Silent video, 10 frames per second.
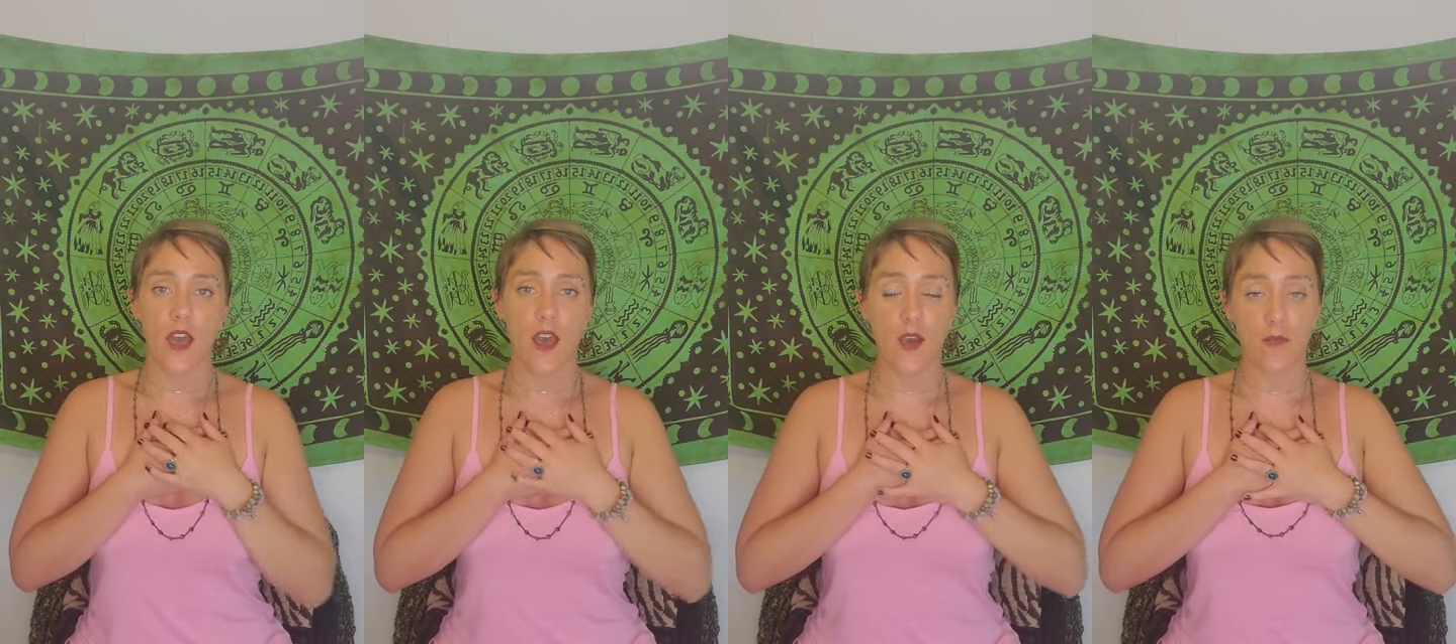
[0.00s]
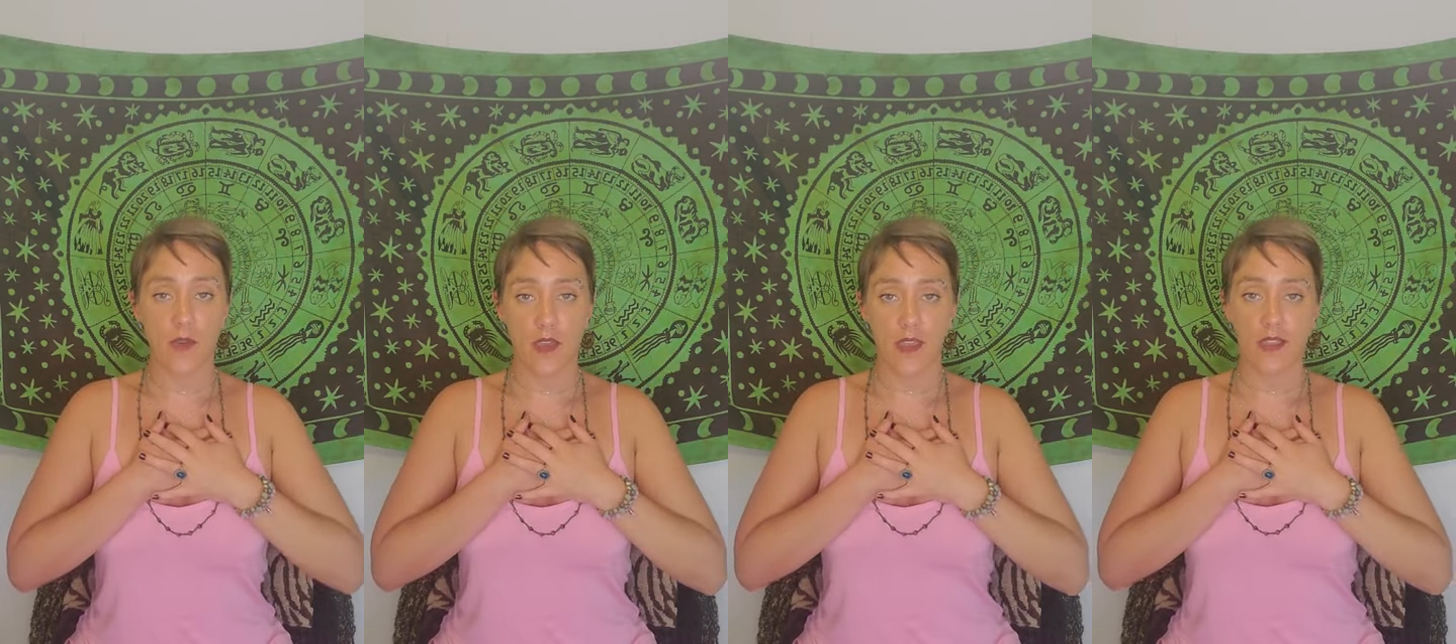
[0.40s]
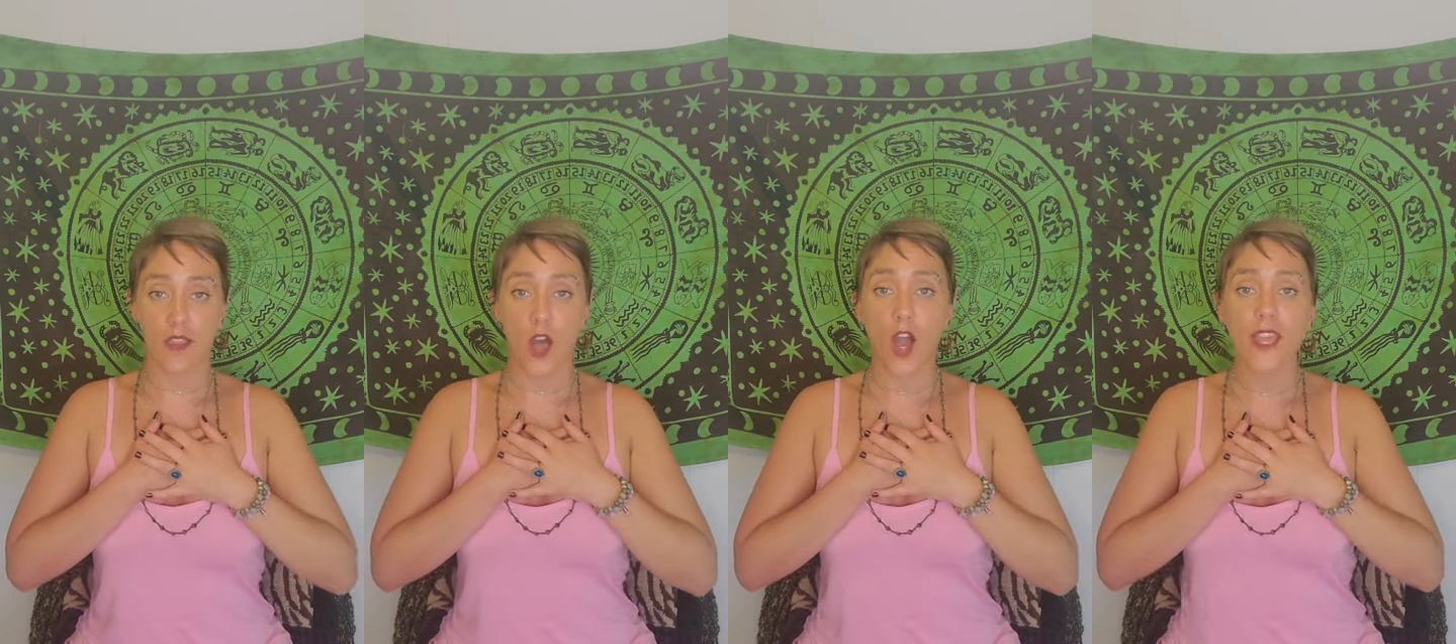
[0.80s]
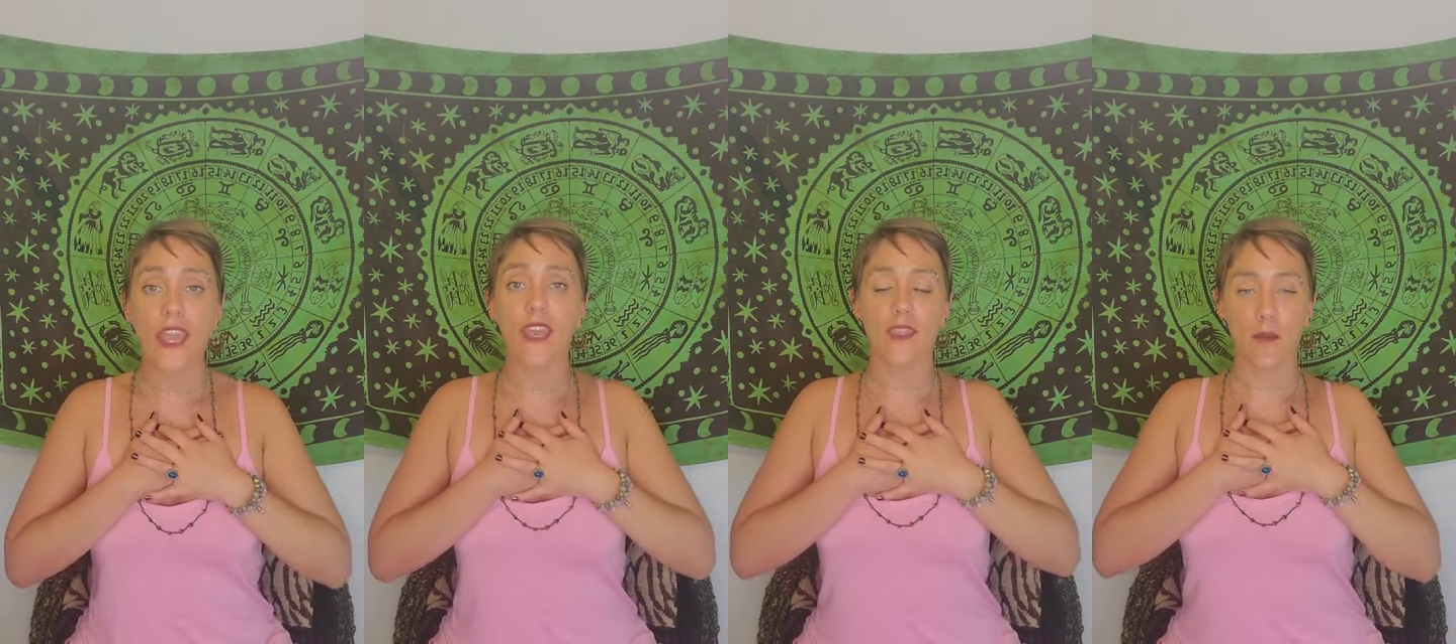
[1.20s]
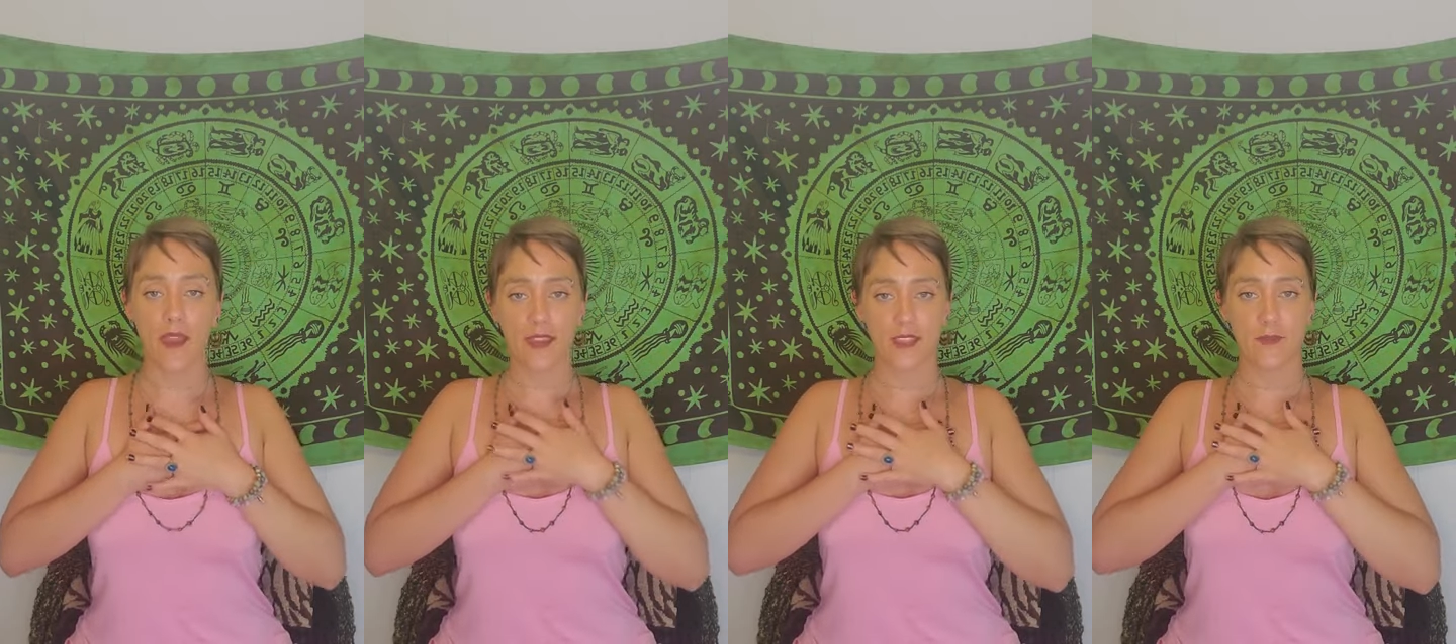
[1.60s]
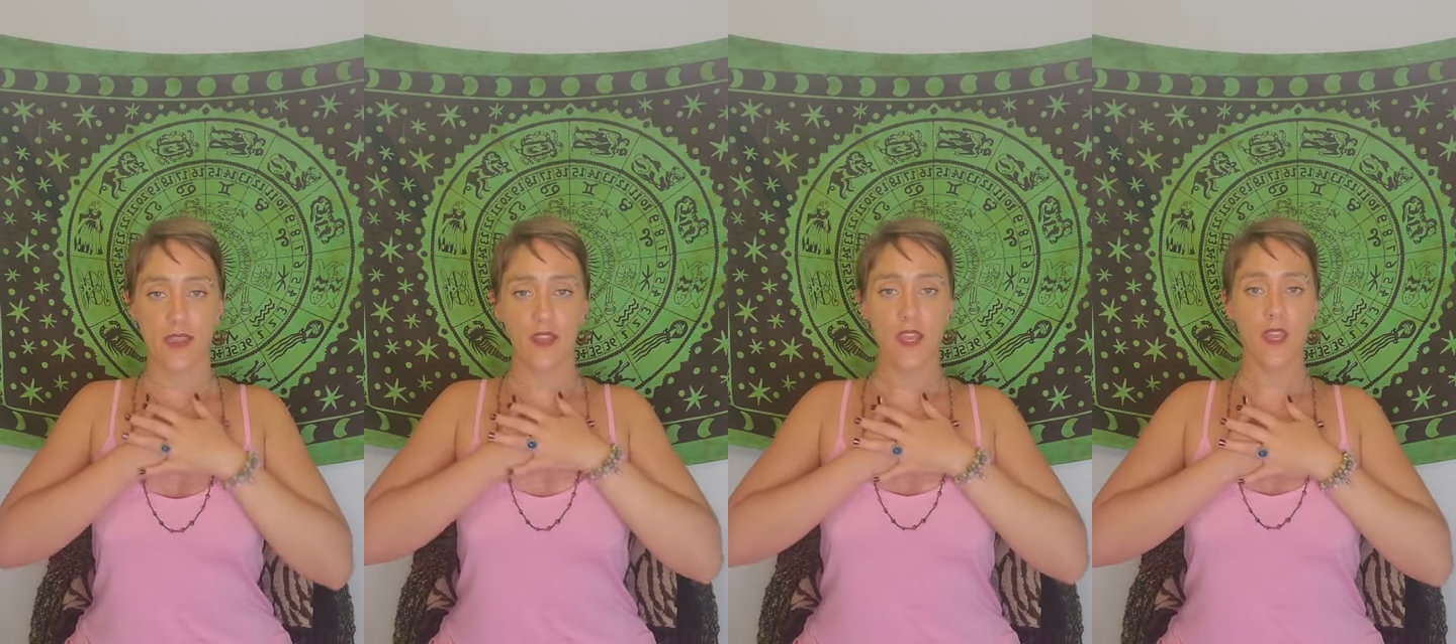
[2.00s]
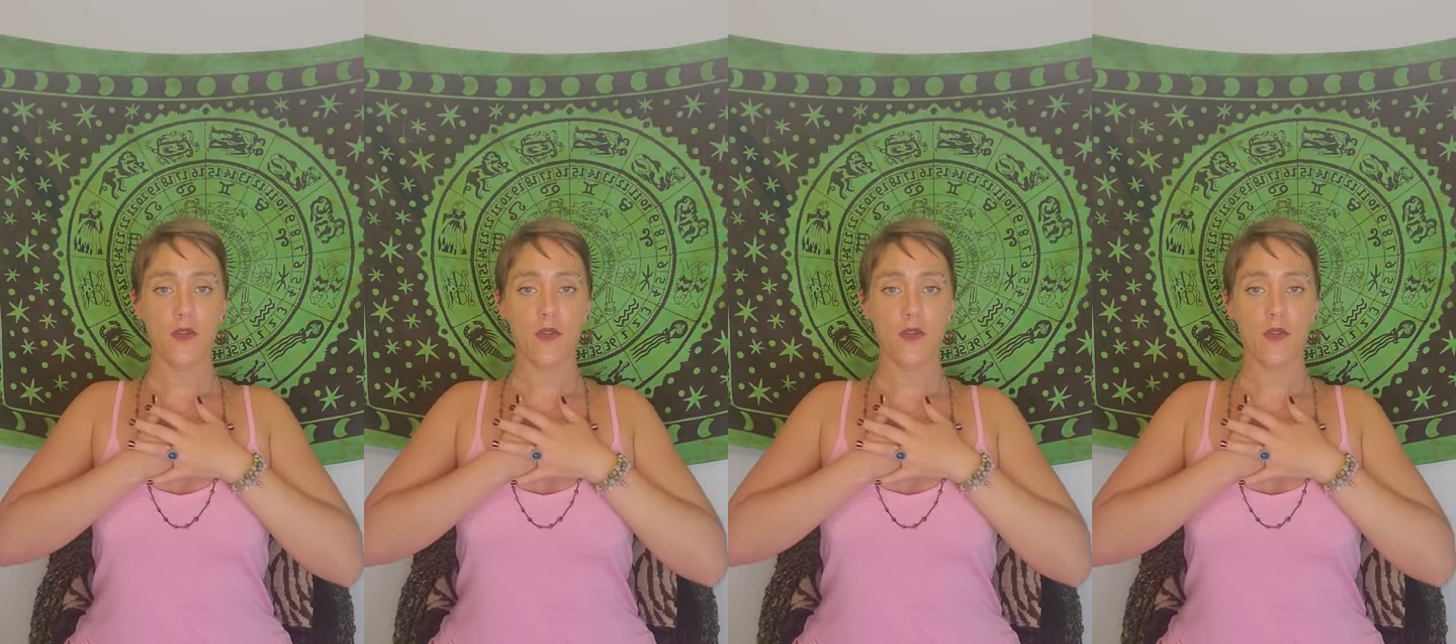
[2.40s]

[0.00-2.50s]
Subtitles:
elongating the back of the spine,